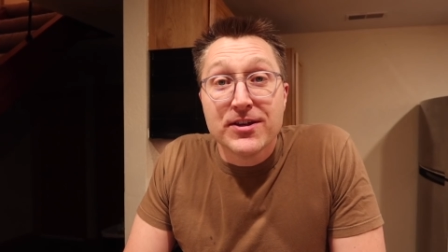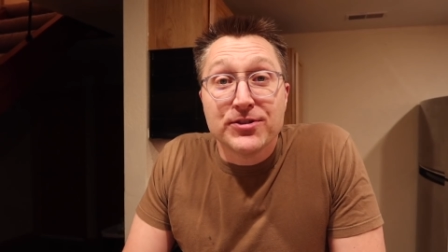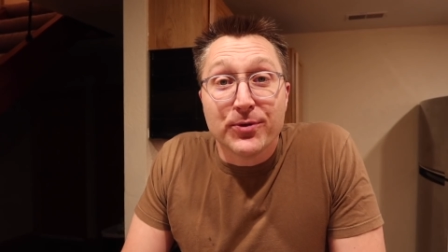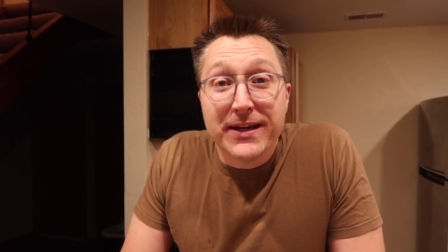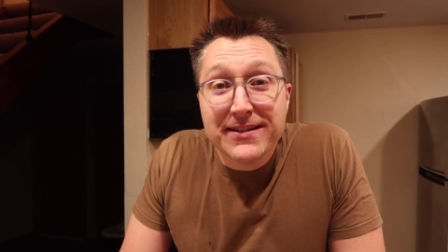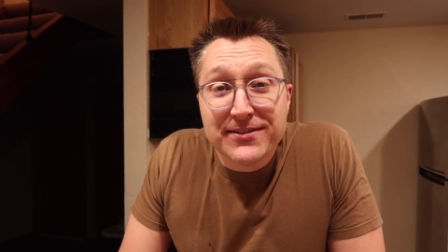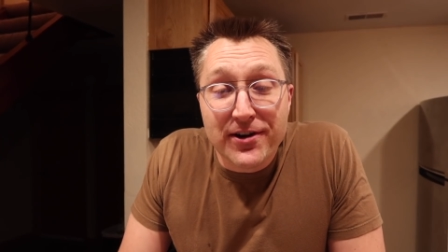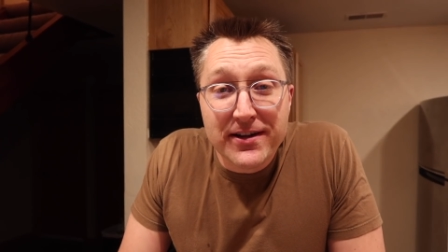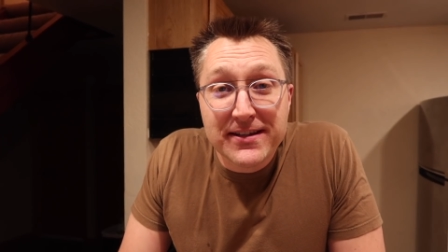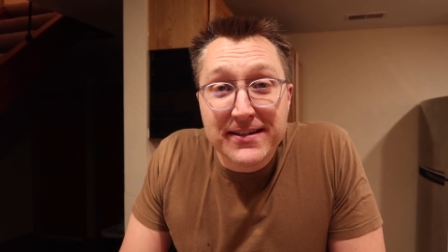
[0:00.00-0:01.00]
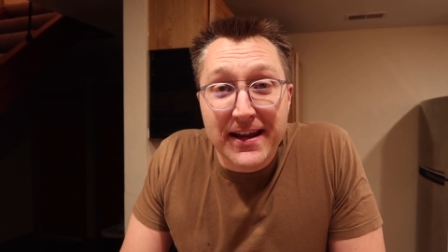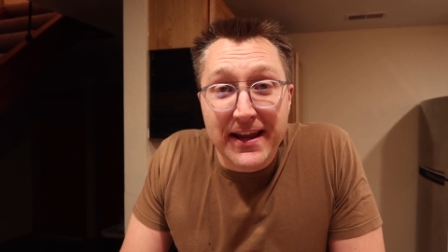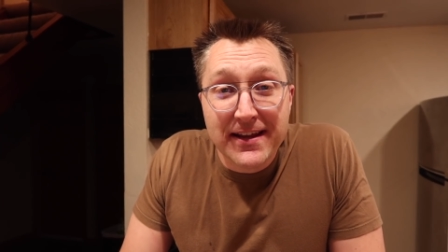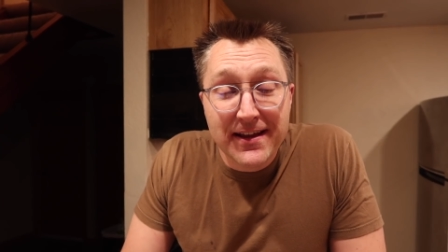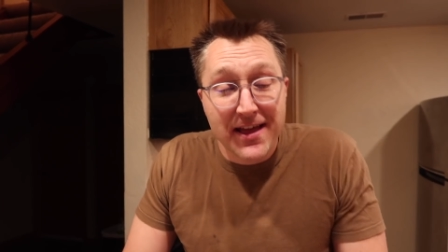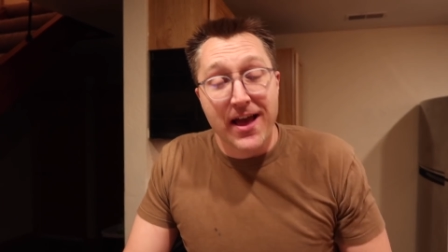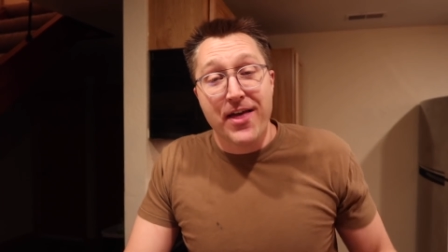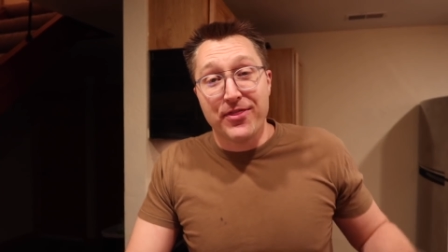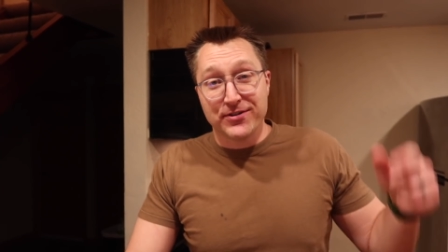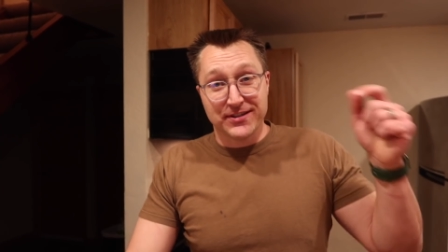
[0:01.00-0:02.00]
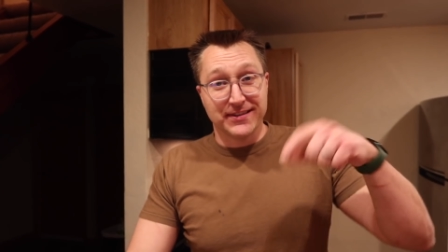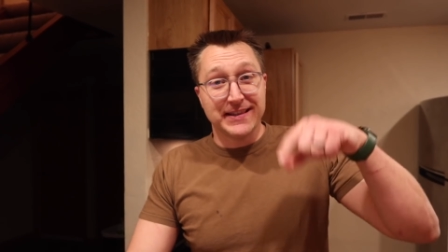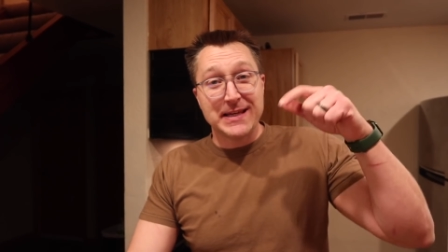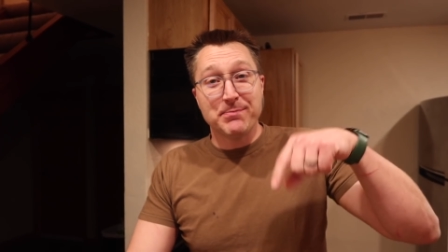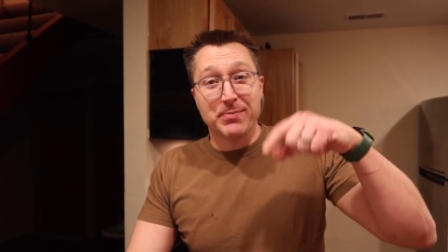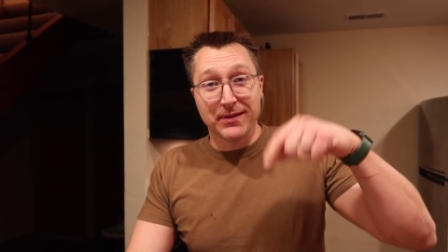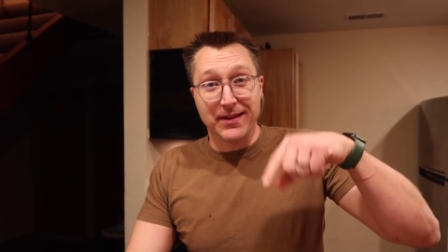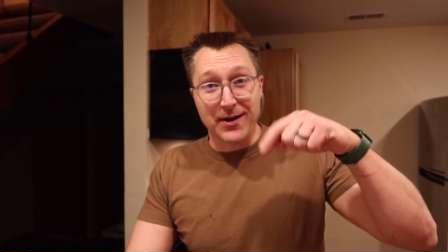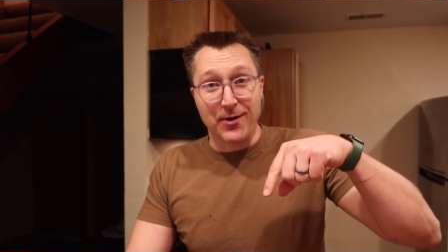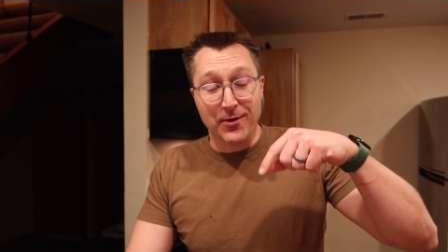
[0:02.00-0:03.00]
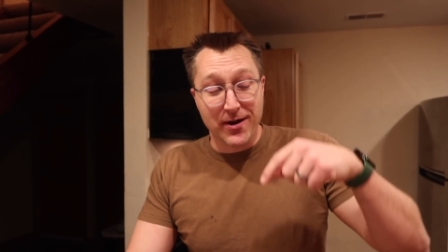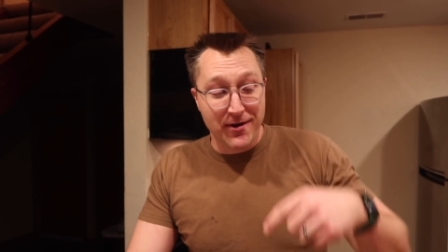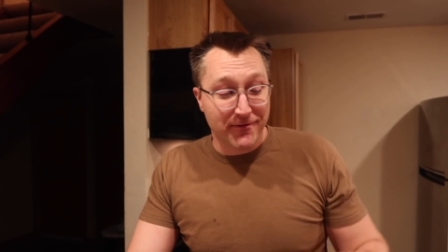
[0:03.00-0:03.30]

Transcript: So get started today. There's a link below.